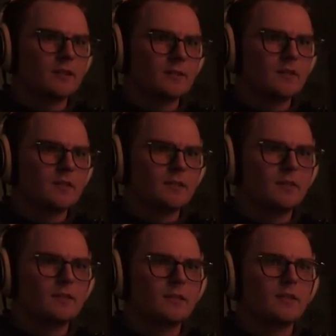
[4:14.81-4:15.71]
I
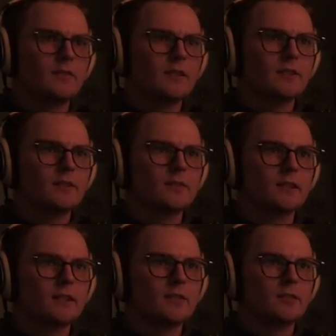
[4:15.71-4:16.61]
still think it's a good
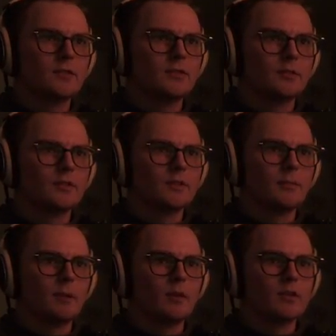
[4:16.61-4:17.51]
idea to destroy some
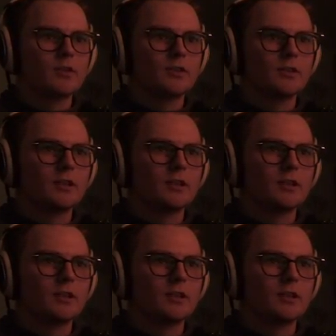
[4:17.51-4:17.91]
blocks.